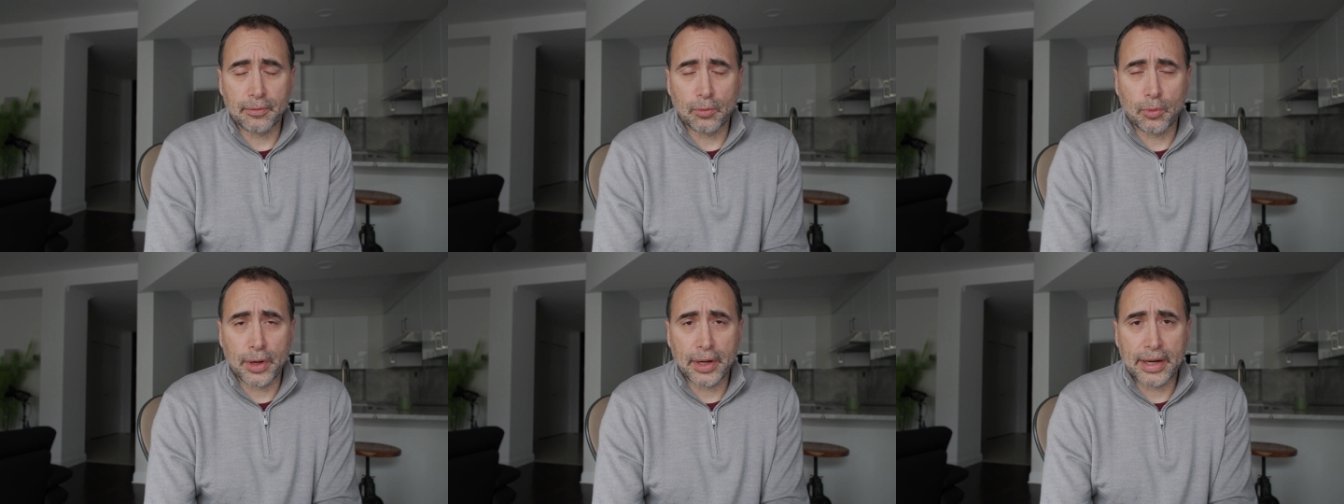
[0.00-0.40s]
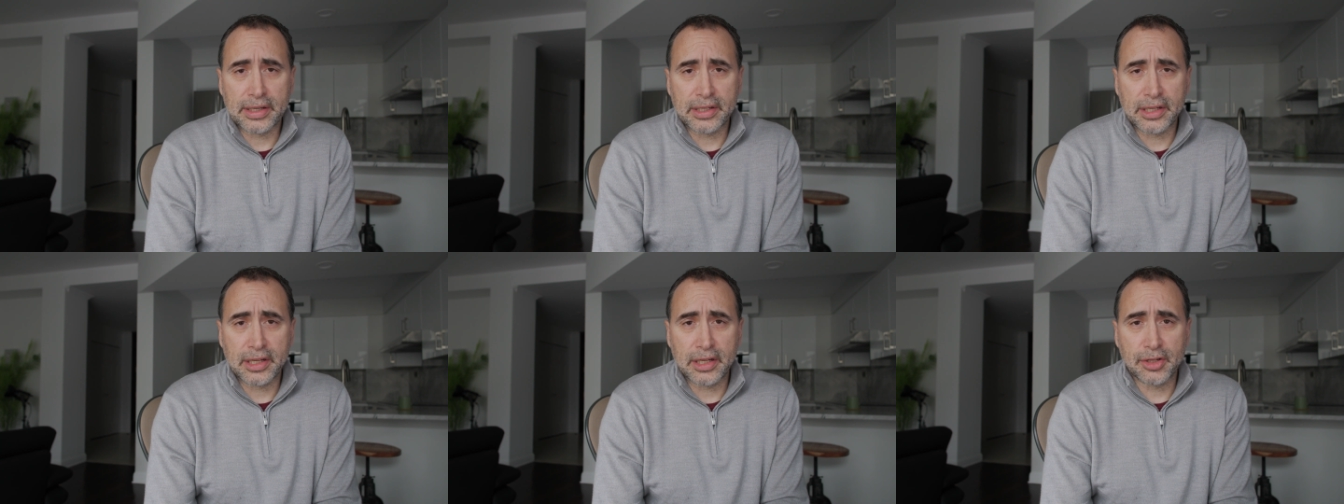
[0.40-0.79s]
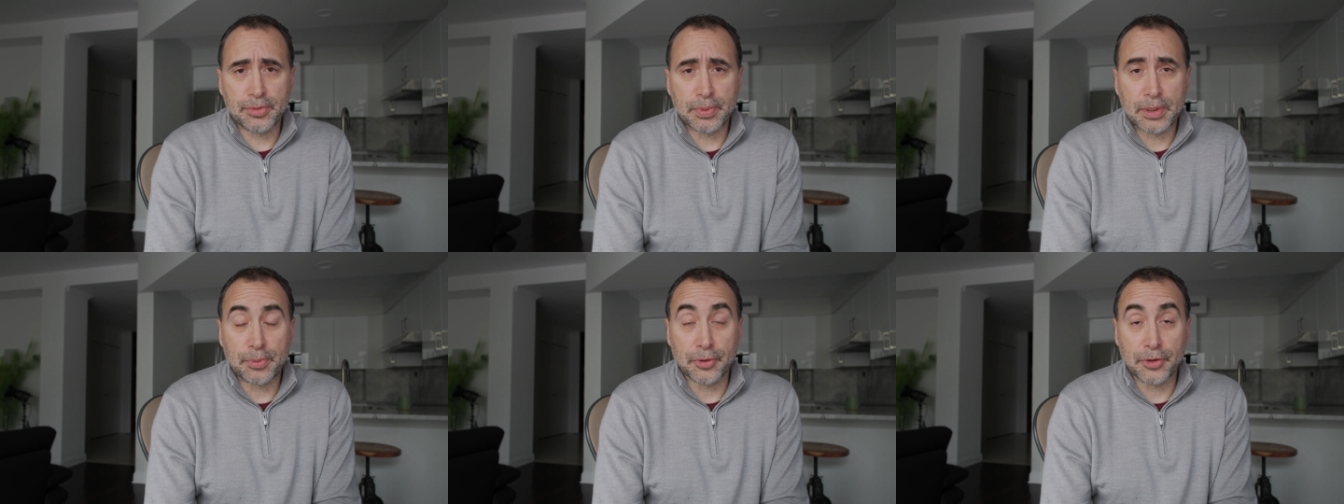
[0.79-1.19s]
what I
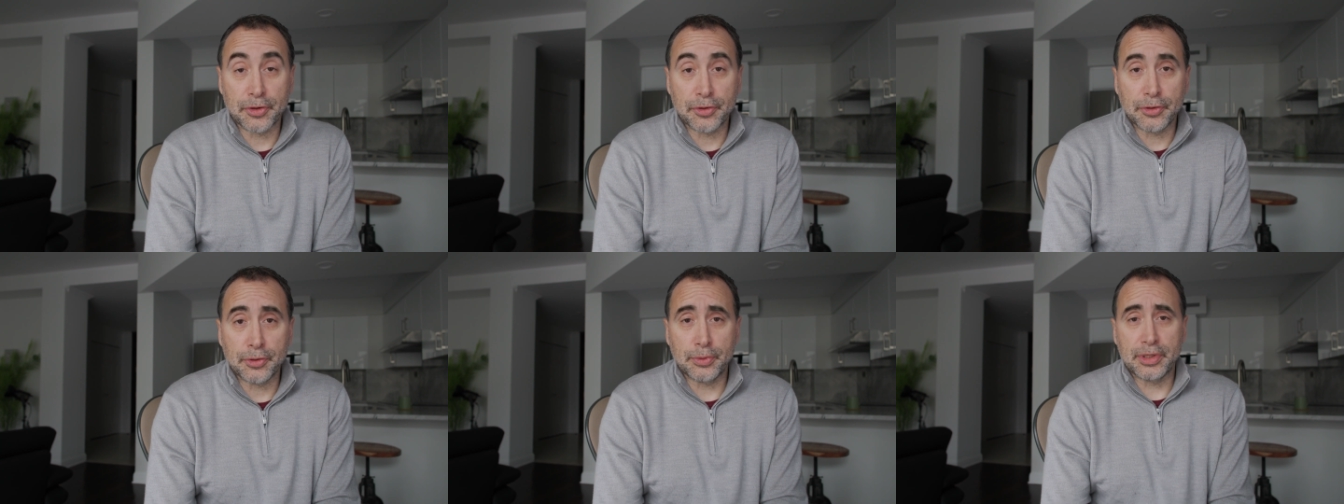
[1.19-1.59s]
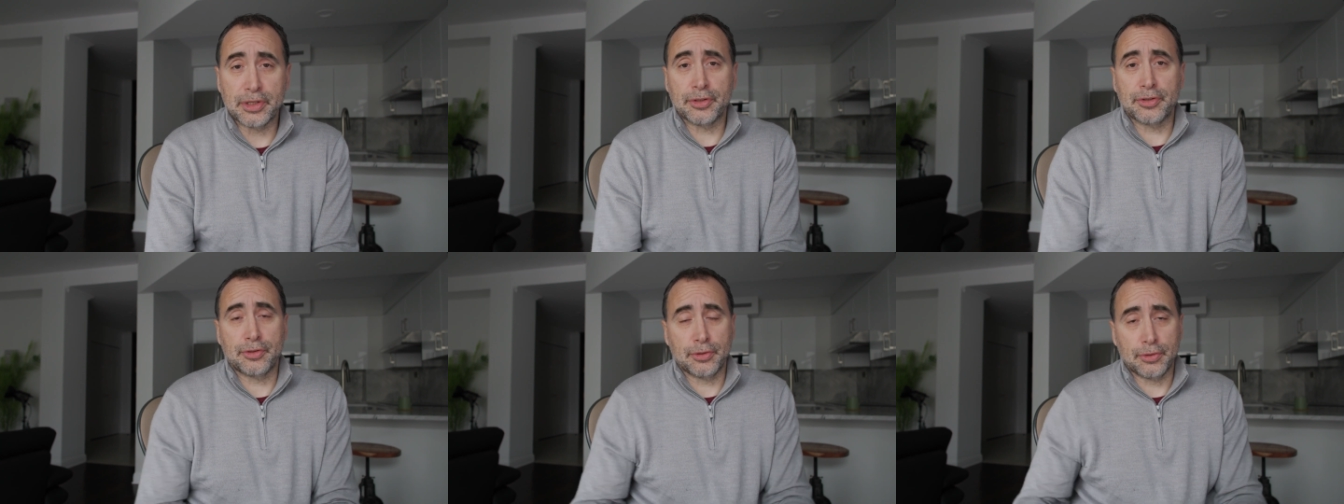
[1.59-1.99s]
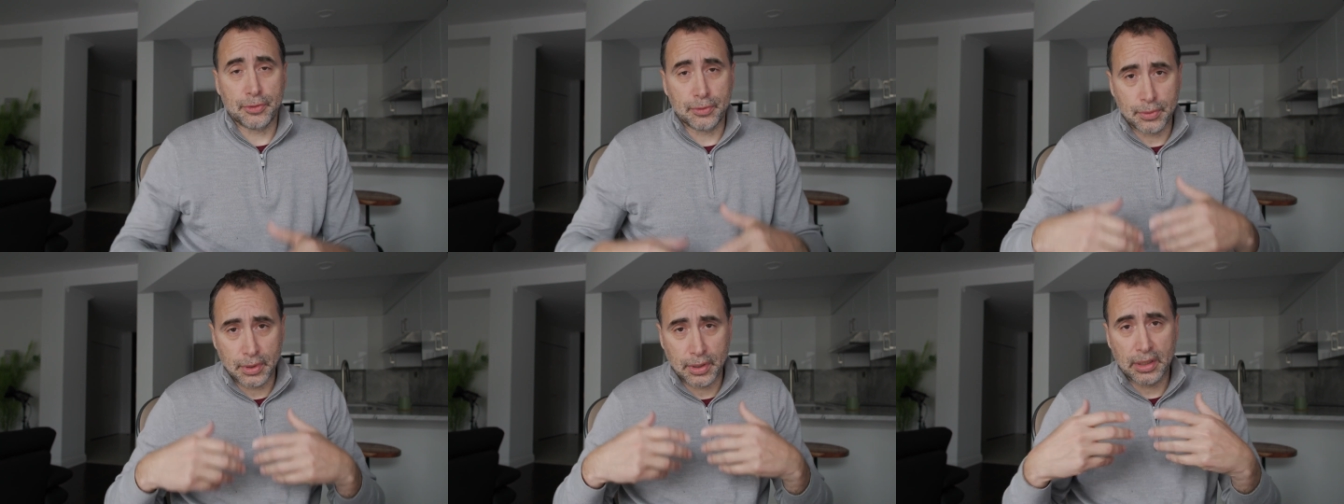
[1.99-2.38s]
teach people to do is
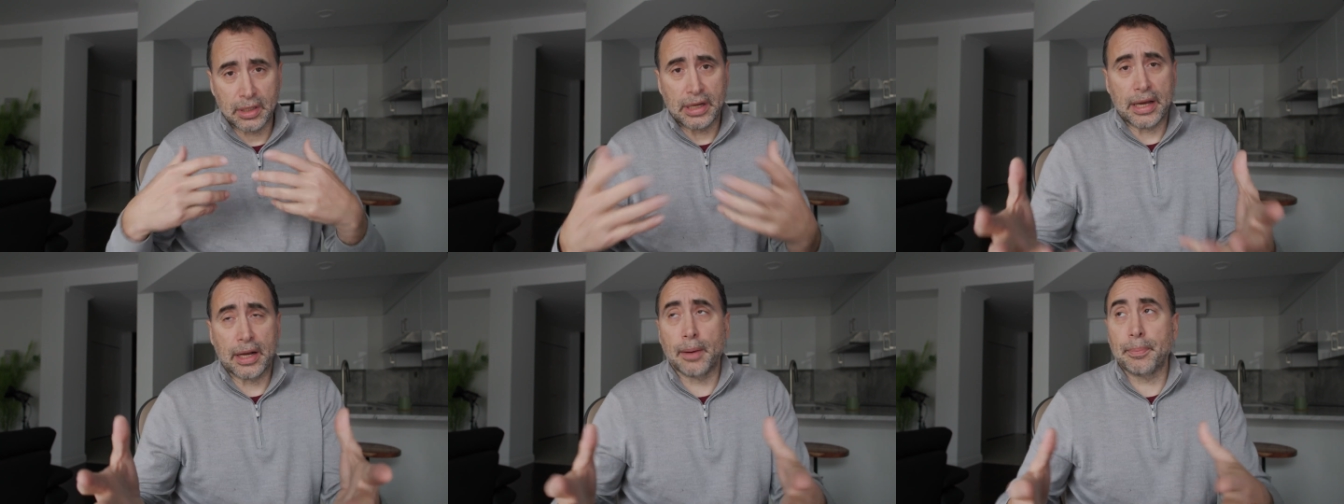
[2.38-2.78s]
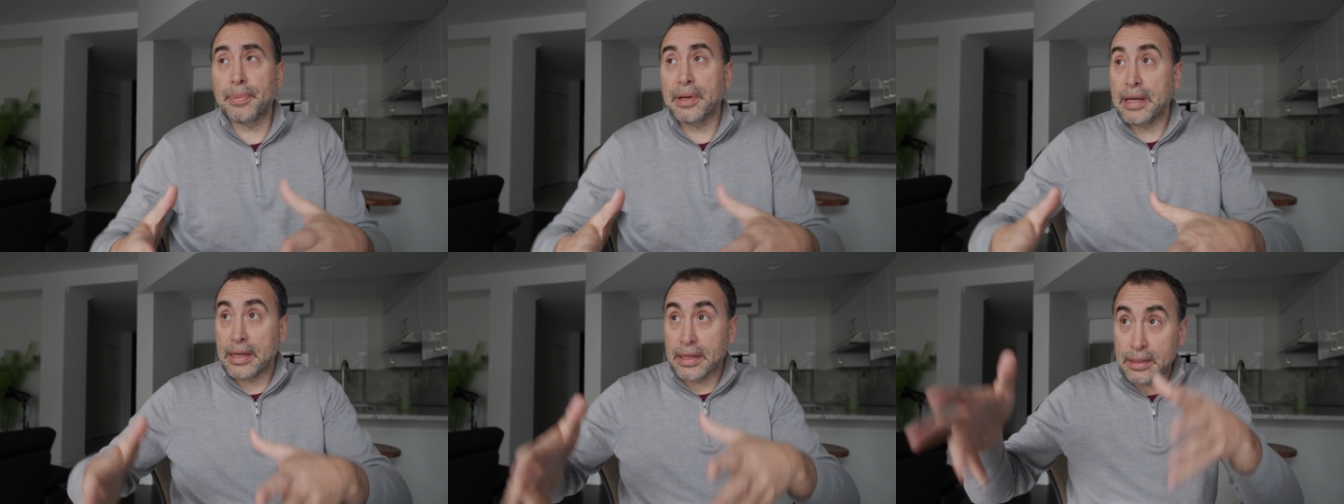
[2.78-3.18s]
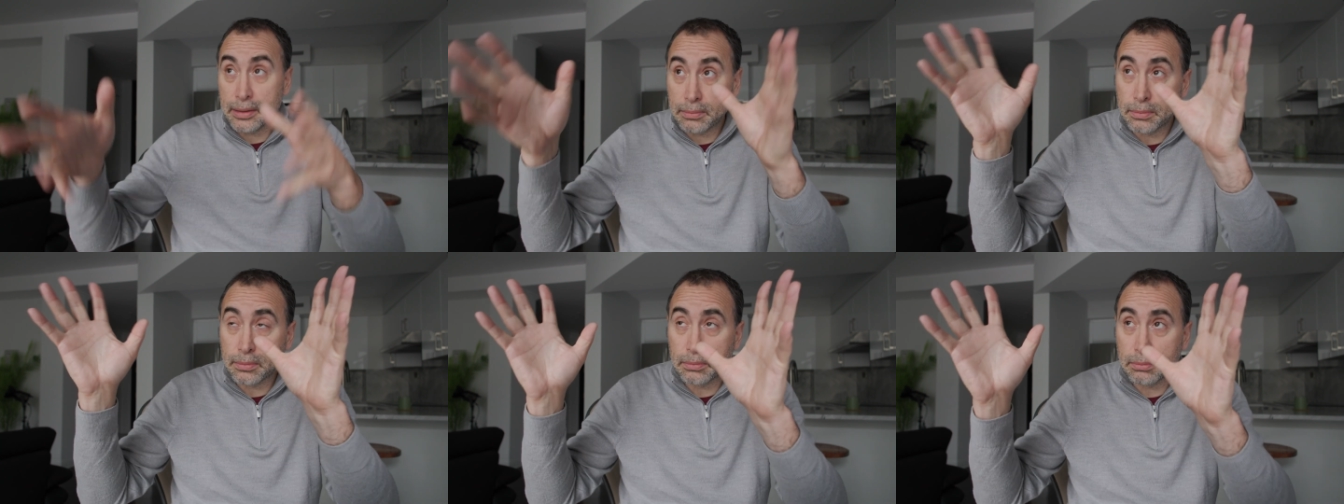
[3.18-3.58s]
to get up a